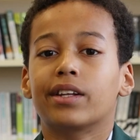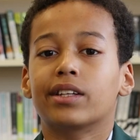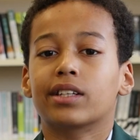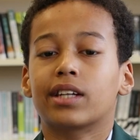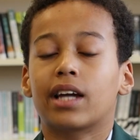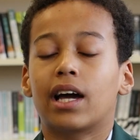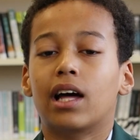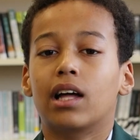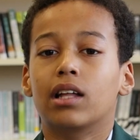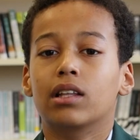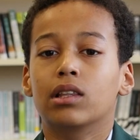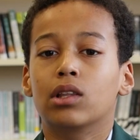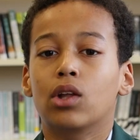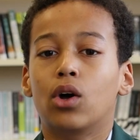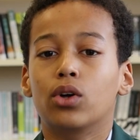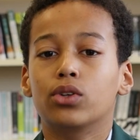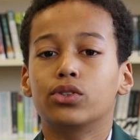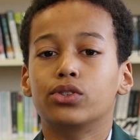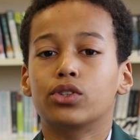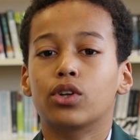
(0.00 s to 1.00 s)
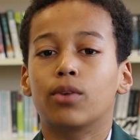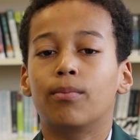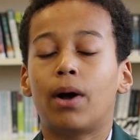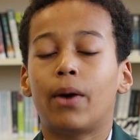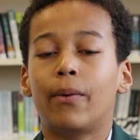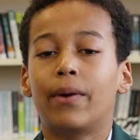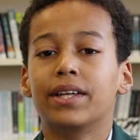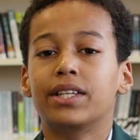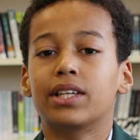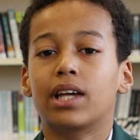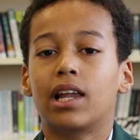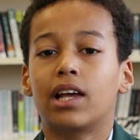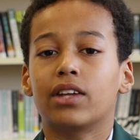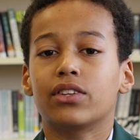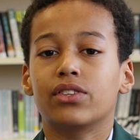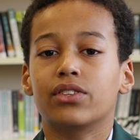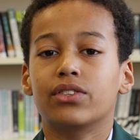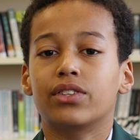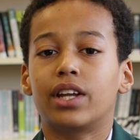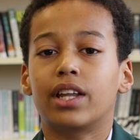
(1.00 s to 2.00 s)
I didn't get lost on my way to
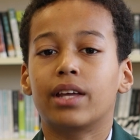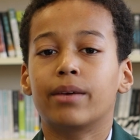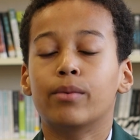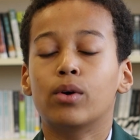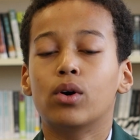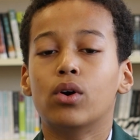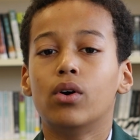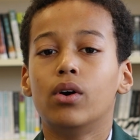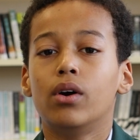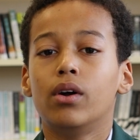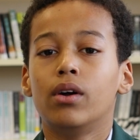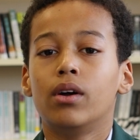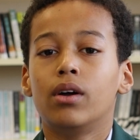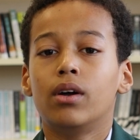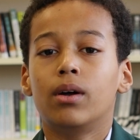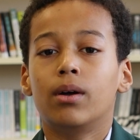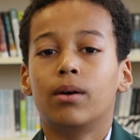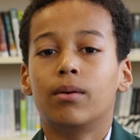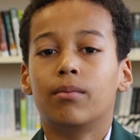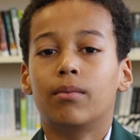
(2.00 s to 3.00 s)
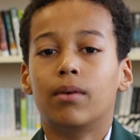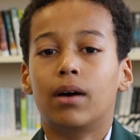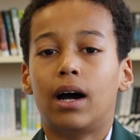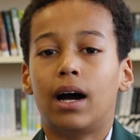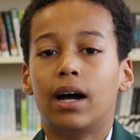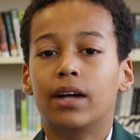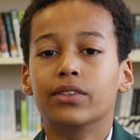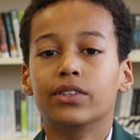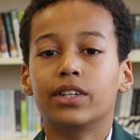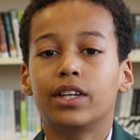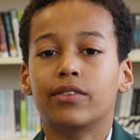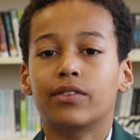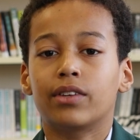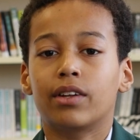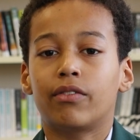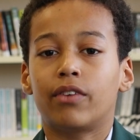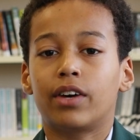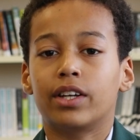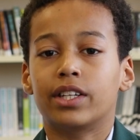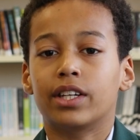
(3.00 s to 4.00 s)
lessons anymore. And even
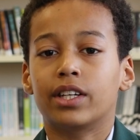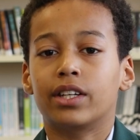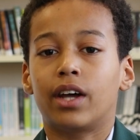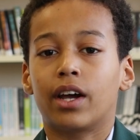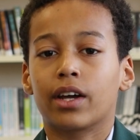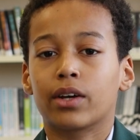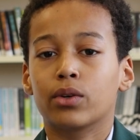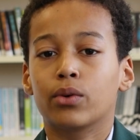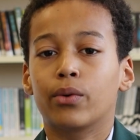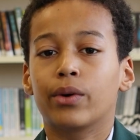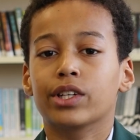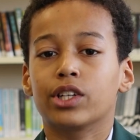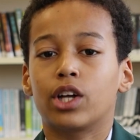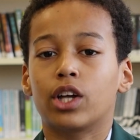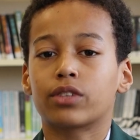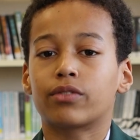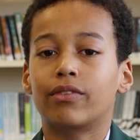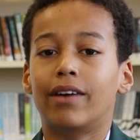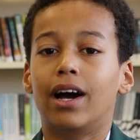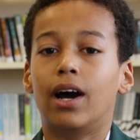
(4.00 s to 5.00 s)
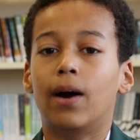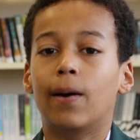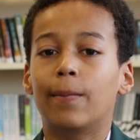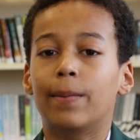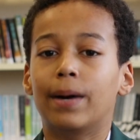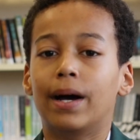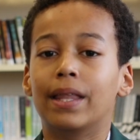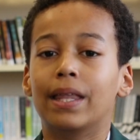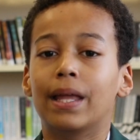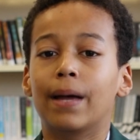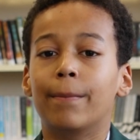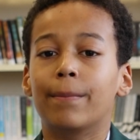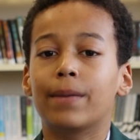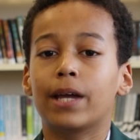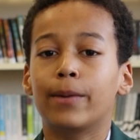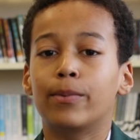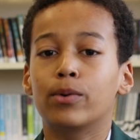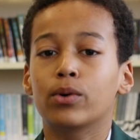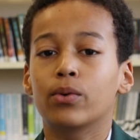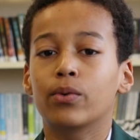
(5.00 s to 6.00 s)
if I did, I could always ask for help and then
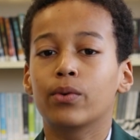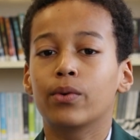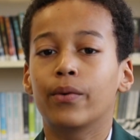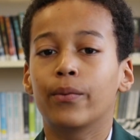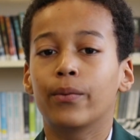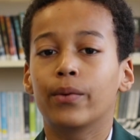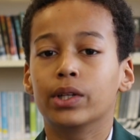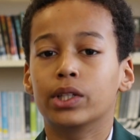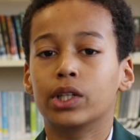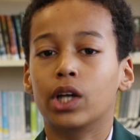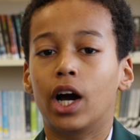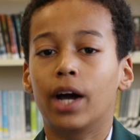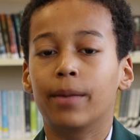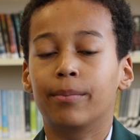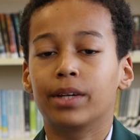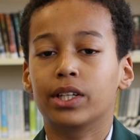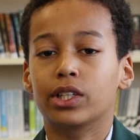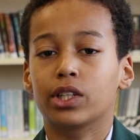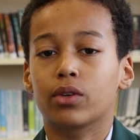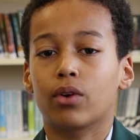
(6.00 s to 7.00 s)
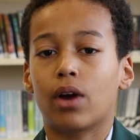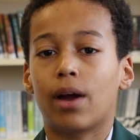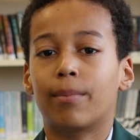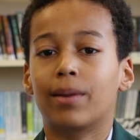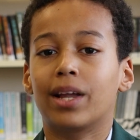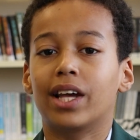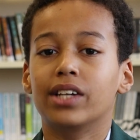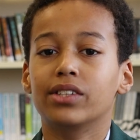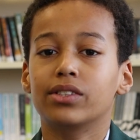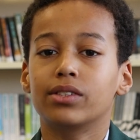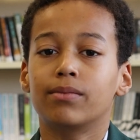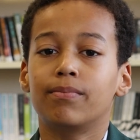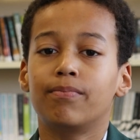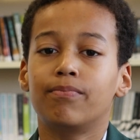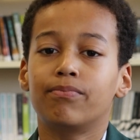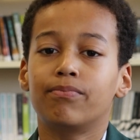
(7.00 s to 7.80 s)
people would guide me to the right place.